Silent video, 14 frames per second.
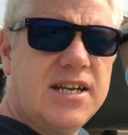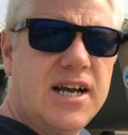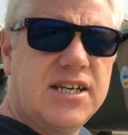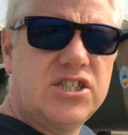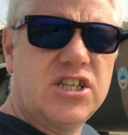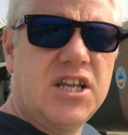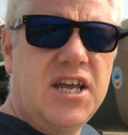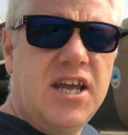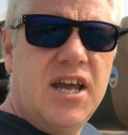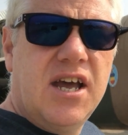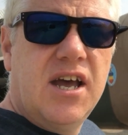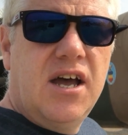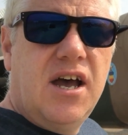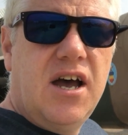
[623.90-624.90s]
actually,
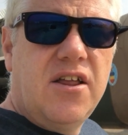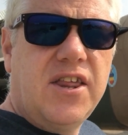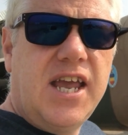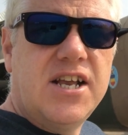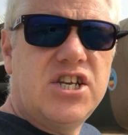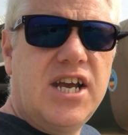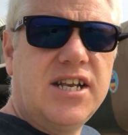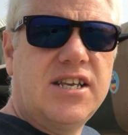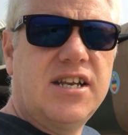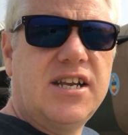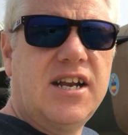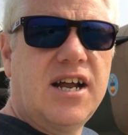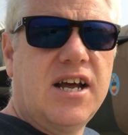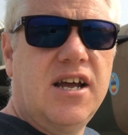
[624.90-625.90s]
they
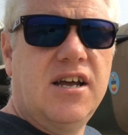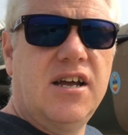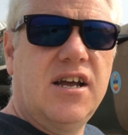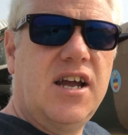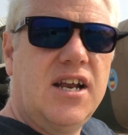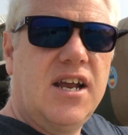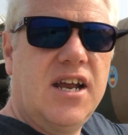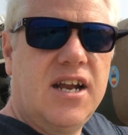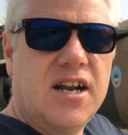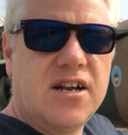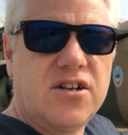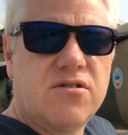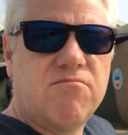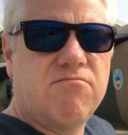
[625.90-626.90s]
ejected in a